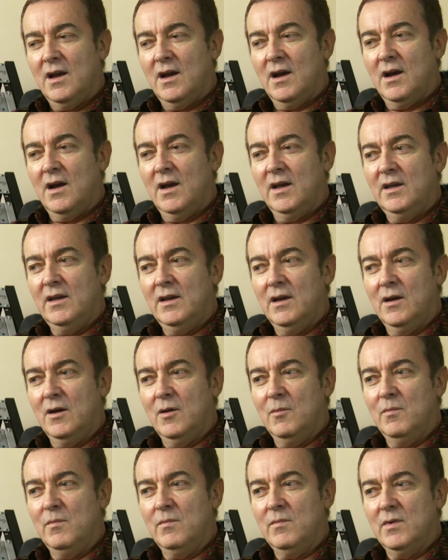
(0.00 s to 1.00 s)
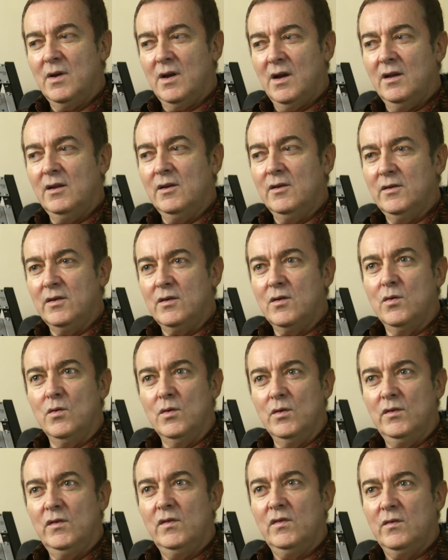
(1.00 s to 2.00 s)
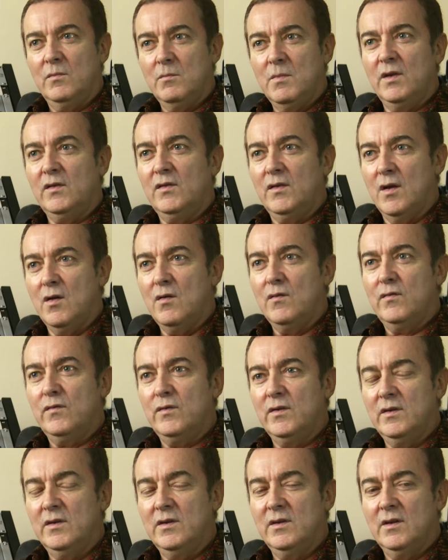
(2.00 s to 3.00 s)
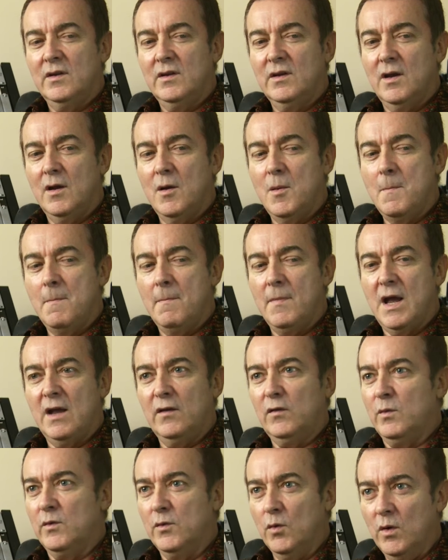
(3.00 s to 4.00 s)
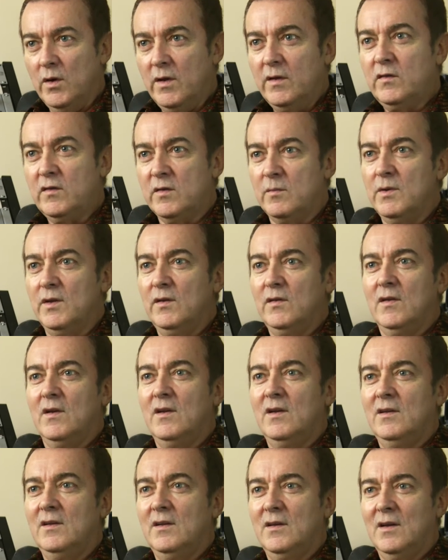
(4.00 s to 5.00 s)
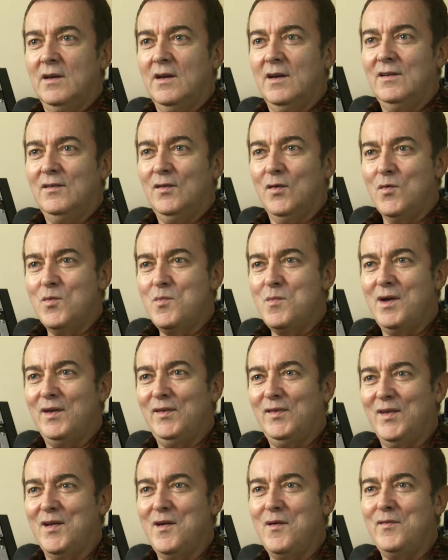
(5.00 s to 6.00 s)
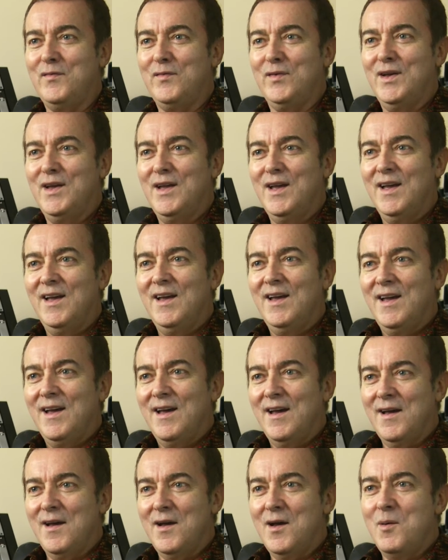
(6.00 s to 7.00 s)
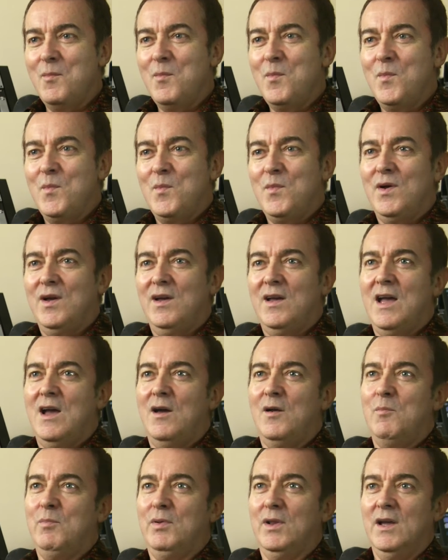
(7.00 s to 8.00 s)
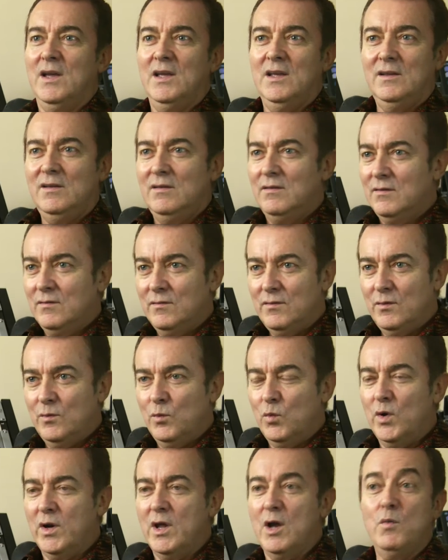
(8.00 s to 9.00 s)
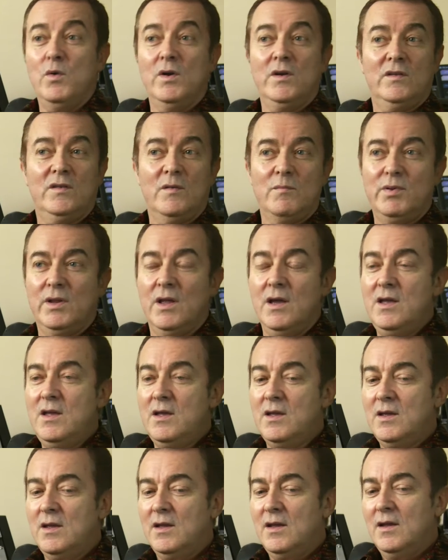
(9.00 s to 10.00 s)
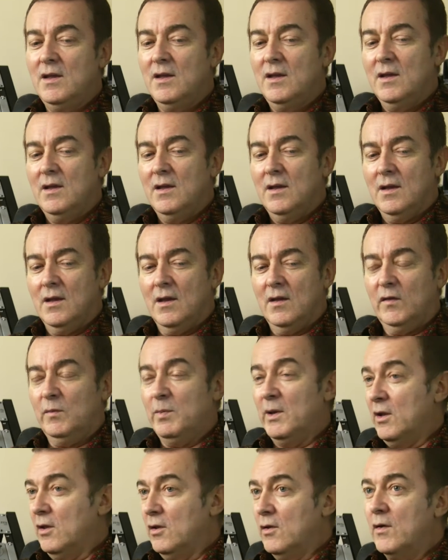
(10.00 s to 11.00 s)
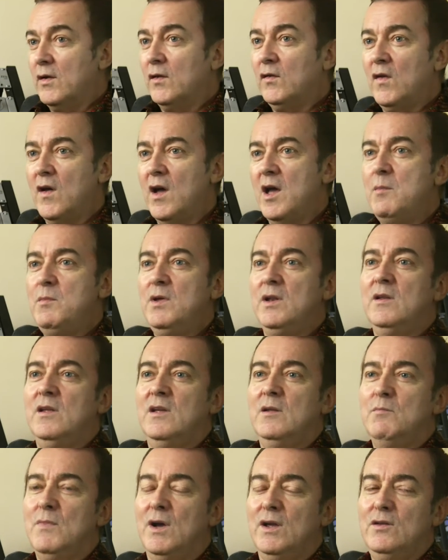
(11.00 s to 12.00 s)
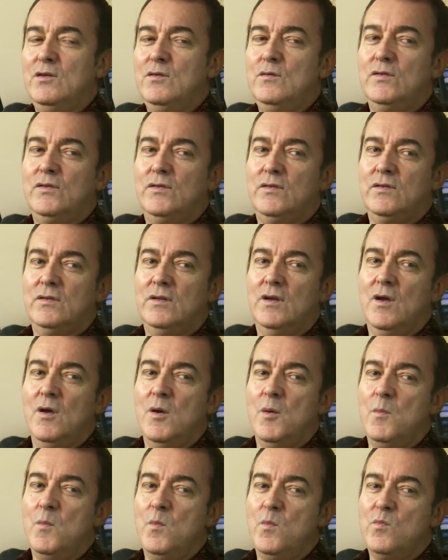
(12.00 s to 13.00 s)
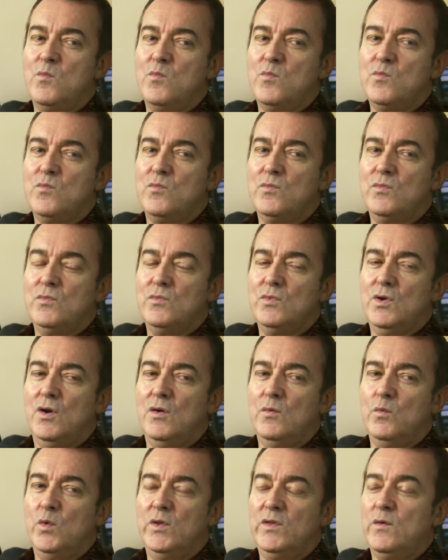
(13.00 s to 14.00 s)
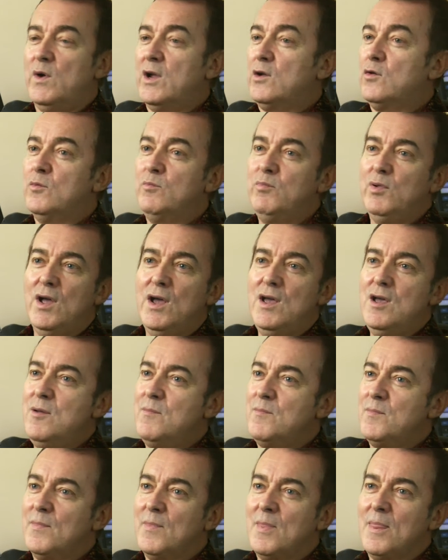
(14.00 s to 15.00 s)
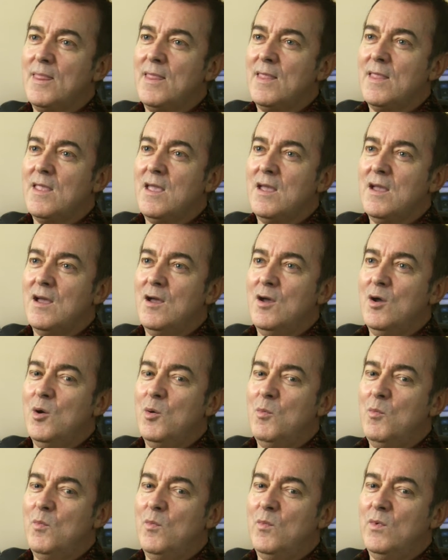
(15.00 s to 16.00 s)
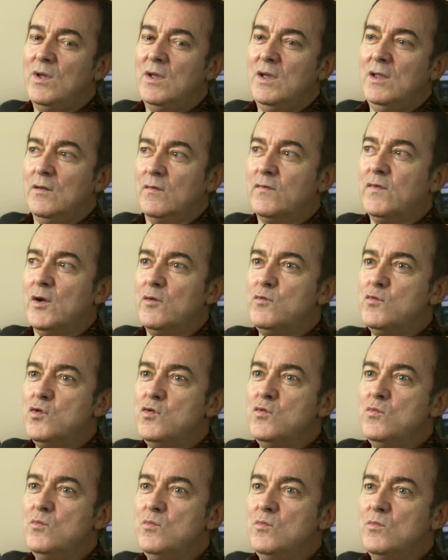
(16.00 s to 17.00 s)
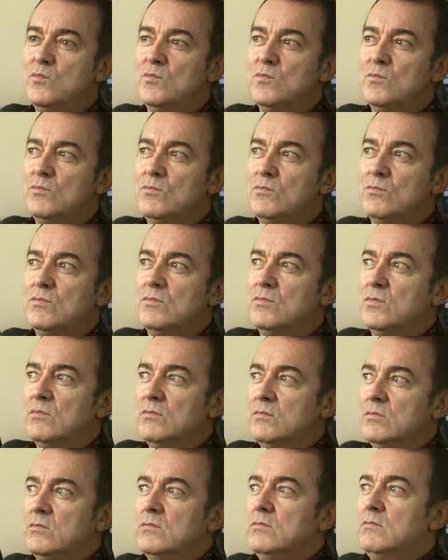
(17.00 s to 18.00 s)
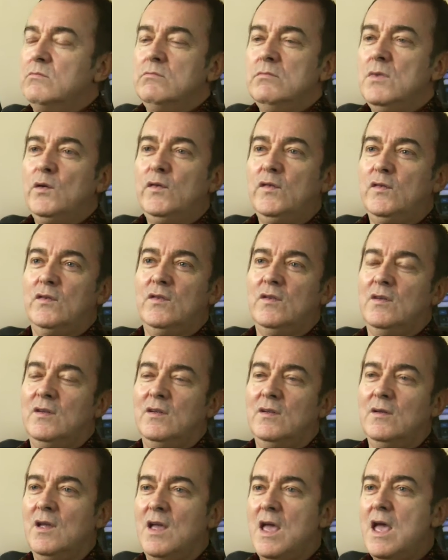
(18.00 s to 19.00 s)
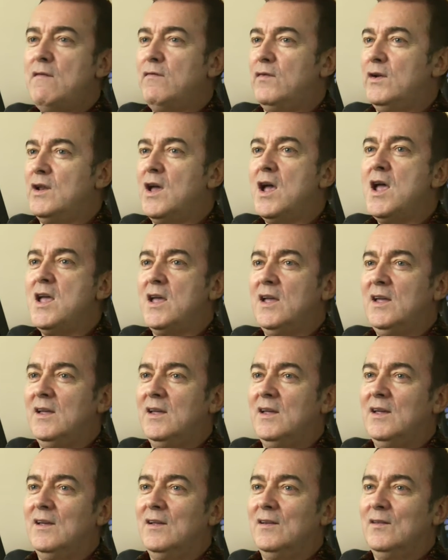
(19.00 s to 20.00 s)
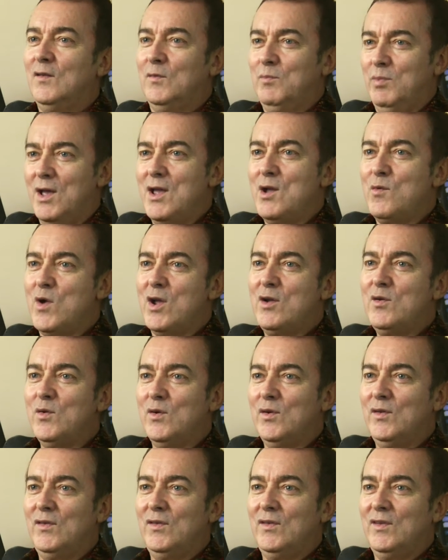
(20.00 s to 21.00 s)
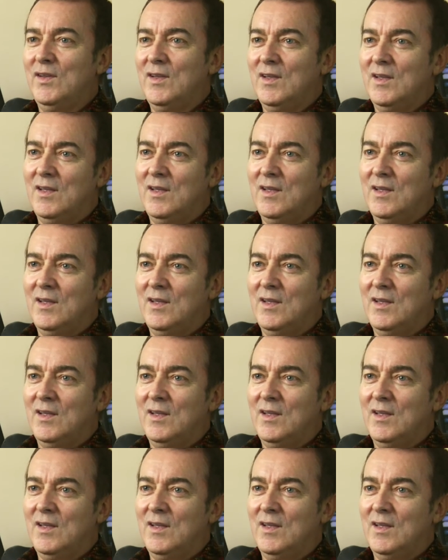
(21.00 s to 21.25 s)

I, um, I learnt the chords myself, and um, as with all instruments, I, I taught myself um, how to play what I wanted to play. I spent a lot of time in, in my youth um, on, with the record player, um, in the front room, most every day, just playing records.